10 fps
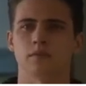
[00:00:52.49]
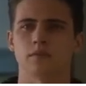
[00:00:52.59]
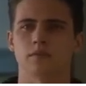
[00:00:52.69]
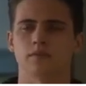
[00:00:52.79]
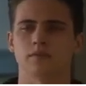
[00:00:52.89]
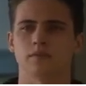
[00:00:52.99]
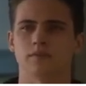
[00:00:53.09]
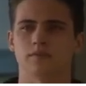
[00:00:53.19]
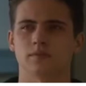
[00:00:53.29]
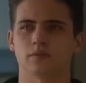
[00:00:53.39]
Now, this
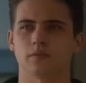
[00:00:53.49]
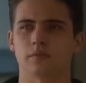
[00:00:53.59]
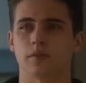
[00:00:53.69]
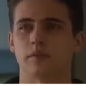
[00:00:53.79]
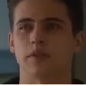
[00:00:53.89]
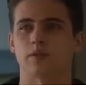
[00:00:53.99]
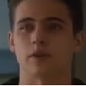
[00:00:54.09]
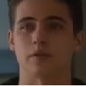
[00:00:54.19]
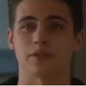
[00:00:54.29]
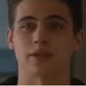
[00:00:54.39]
to me
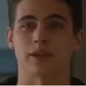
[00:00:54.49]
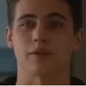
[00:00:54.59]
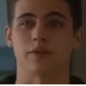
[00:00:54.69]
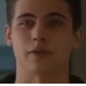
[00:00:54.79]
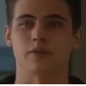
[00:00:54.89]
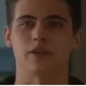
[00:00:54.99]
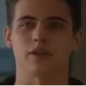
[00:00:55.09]
means that um,